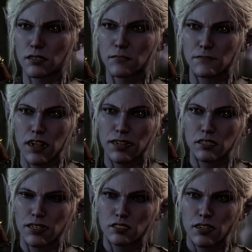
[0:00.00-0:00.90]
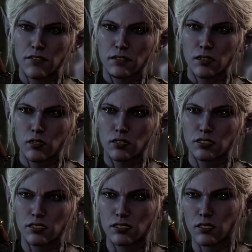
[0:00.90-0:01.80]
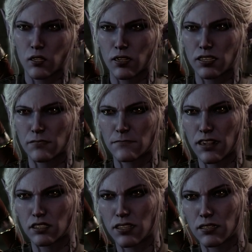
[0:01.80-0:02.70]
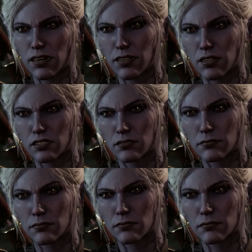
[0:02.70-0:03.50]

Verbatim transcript: Your mind is confused. Do what you must to clear it.